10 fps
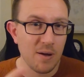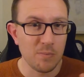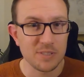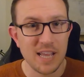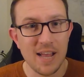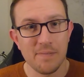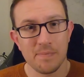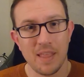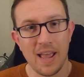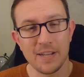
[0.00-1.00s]
account was at,
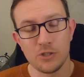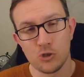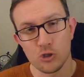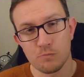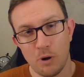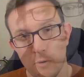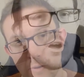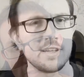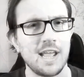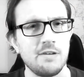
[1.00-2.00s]
I'd just
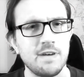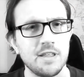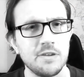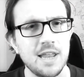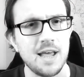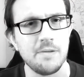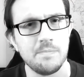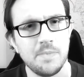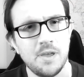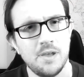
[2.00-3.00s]
broken the
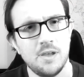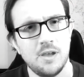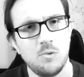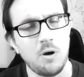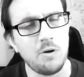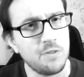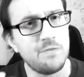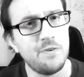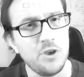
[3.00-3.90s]
£53,000 mark for the